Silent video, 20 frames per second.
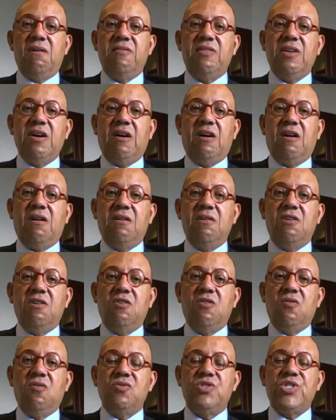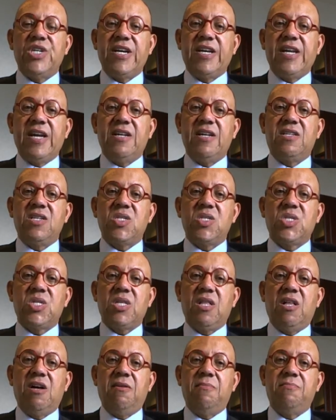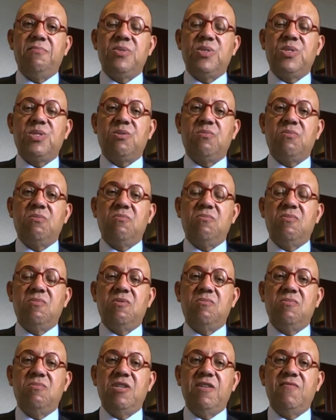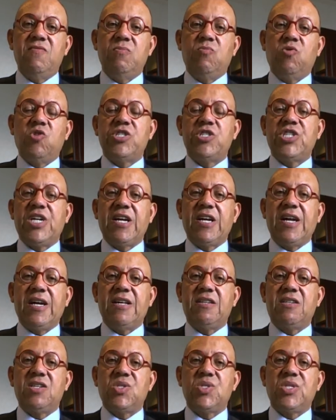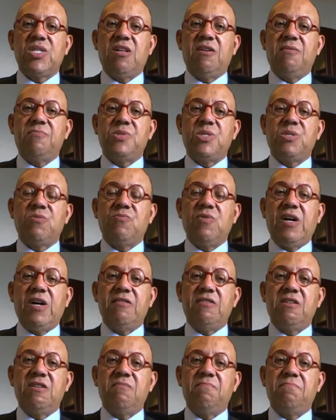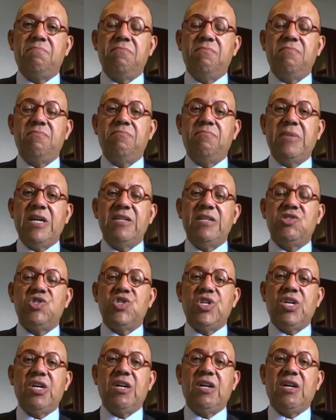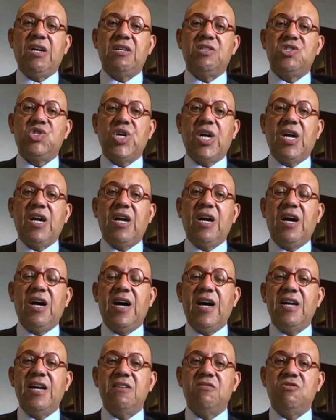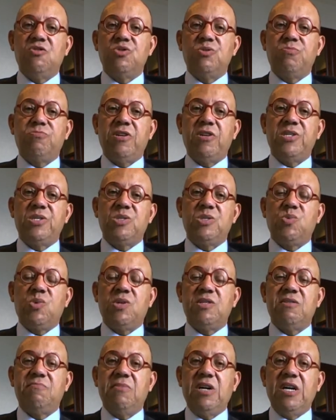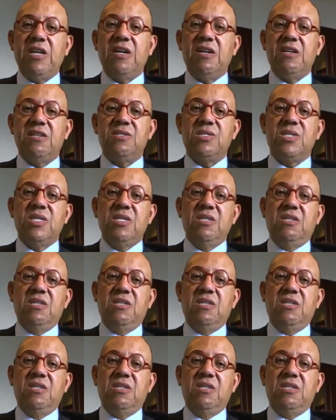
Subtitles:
there are no gigantic slums, even more gigantic slums surrounding Beijing and Shanghai and those places where the money is.